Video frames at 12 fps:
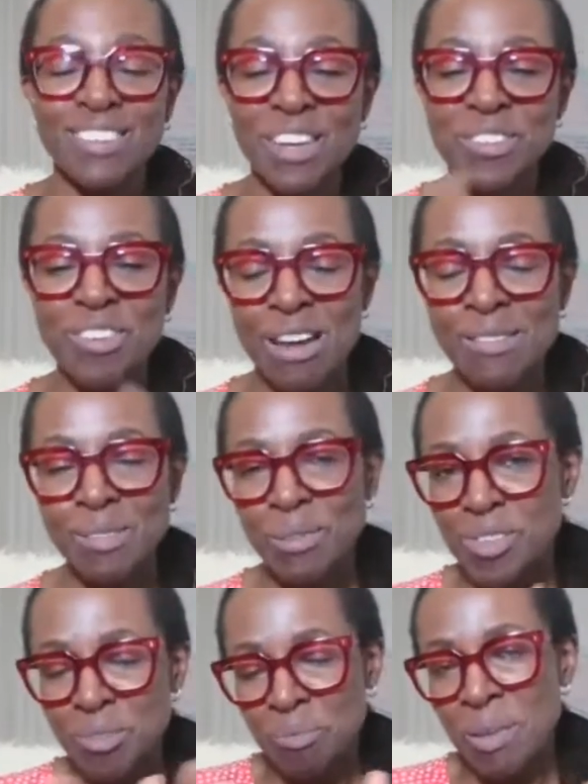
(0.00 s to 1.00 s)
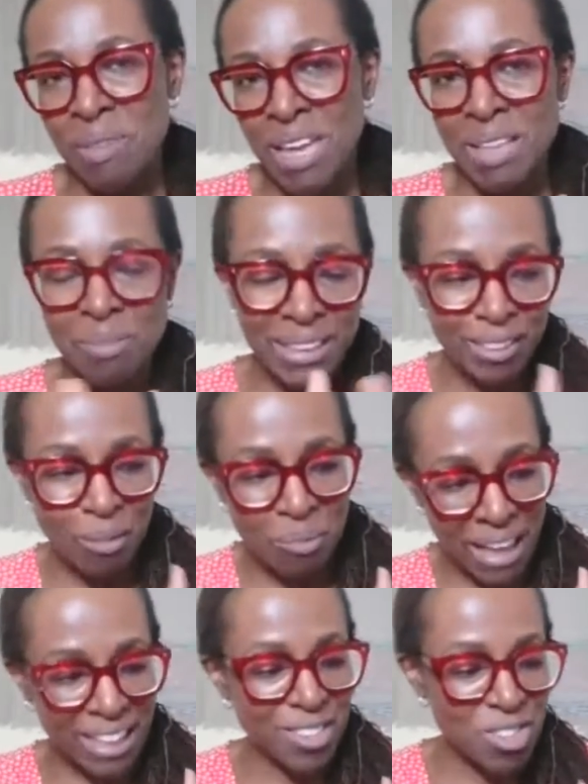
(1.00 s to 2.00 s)
and other times it would just be me, my little
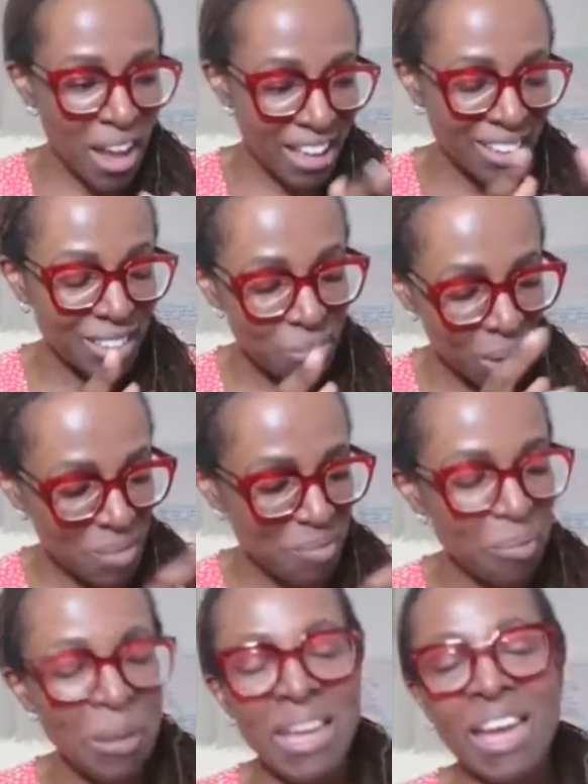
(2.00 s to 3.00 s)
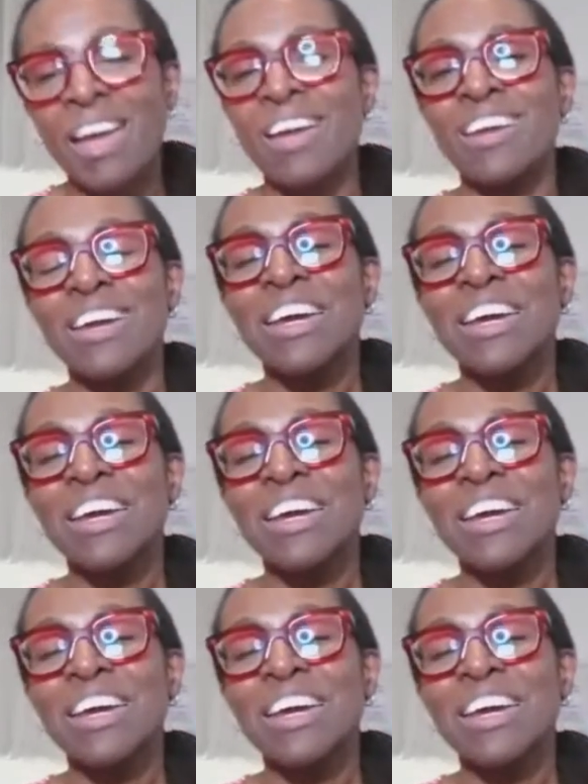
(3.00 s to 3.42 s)
backing track and my PA.